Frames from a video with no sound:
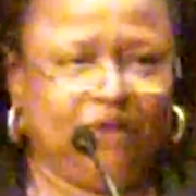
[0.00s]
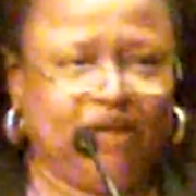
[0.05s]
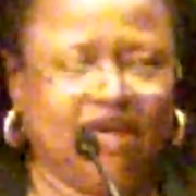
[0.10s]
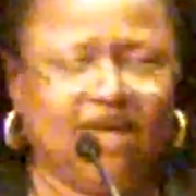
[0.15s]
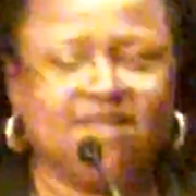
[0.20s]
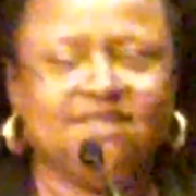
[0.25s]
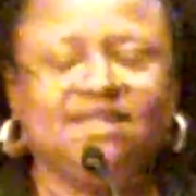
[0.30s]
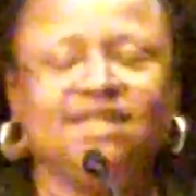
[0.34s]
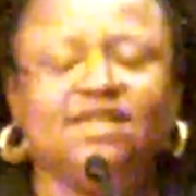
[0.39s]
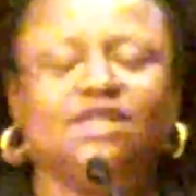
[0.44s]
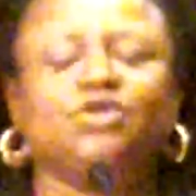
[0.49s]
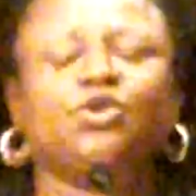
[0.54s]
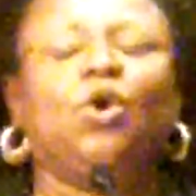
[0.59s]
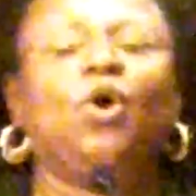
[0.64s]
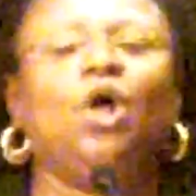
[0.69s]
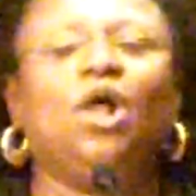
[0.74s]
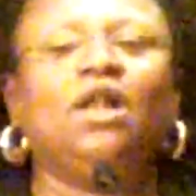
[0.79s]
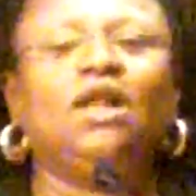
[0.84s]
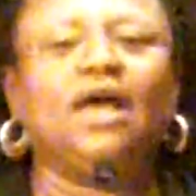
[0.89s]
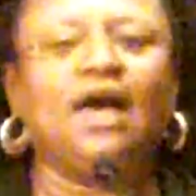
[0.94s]
because it is
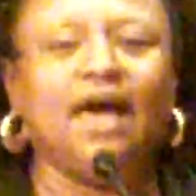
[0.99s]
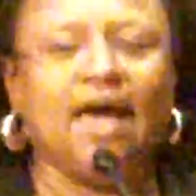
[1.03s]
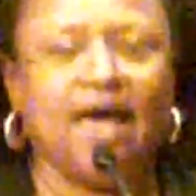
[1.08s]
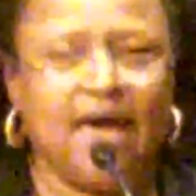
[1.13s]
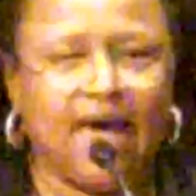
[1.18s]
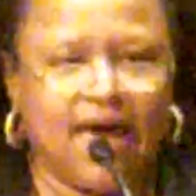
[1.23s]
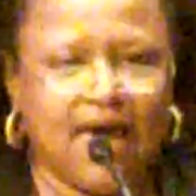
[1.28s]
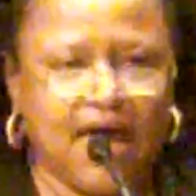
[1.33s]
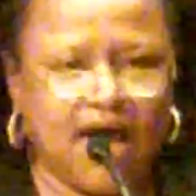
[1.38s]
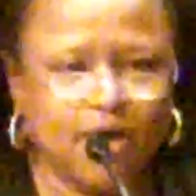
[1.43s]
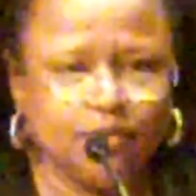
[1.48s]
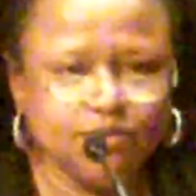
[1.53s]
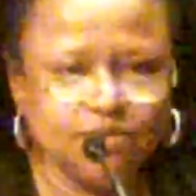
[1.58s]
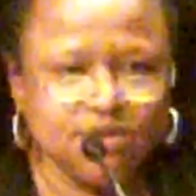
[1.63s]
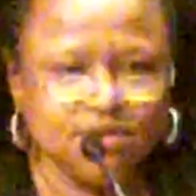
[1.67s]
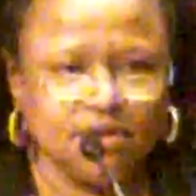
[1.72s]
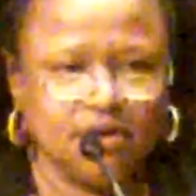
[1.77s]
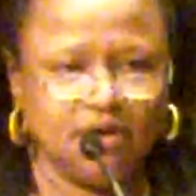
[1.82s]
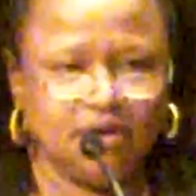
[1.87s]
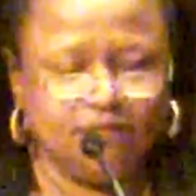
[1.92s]
all
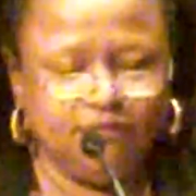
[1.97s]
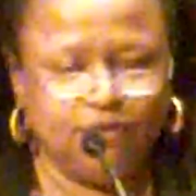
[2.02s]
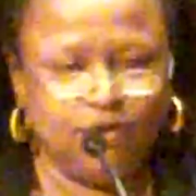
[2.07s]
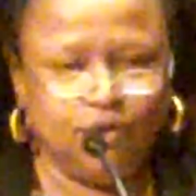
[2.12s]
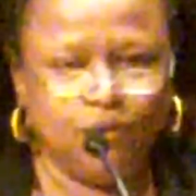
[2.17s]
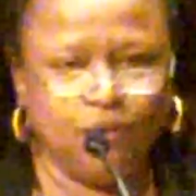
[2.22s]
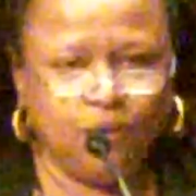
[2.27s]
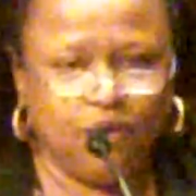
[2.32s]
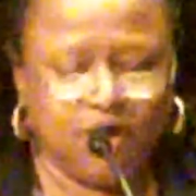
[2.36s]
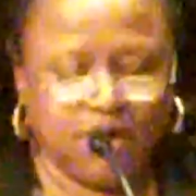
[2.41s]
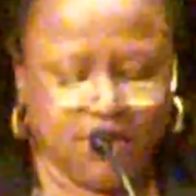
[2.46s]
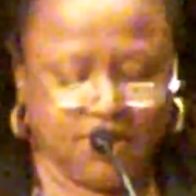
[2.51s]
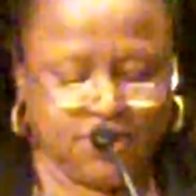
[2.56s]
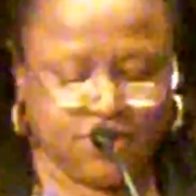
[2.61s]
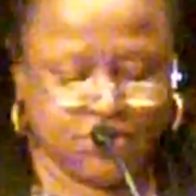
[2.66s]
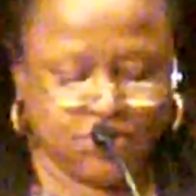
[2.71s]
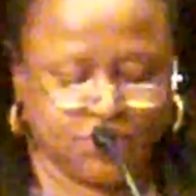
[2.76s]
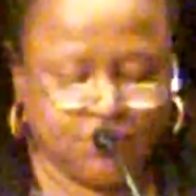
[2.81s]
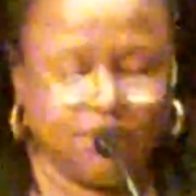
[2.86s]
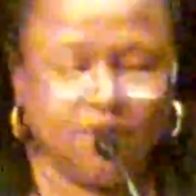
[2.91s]
out of your
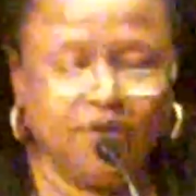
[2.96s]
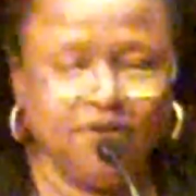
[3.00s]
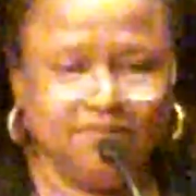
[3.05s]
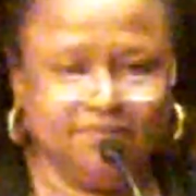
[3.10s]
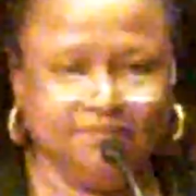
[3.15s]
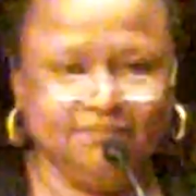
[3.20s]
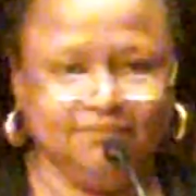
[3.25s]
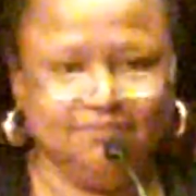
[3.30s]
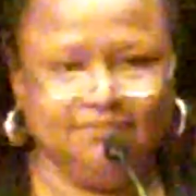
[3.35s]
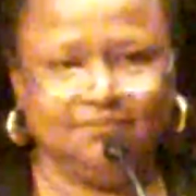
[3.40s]
control.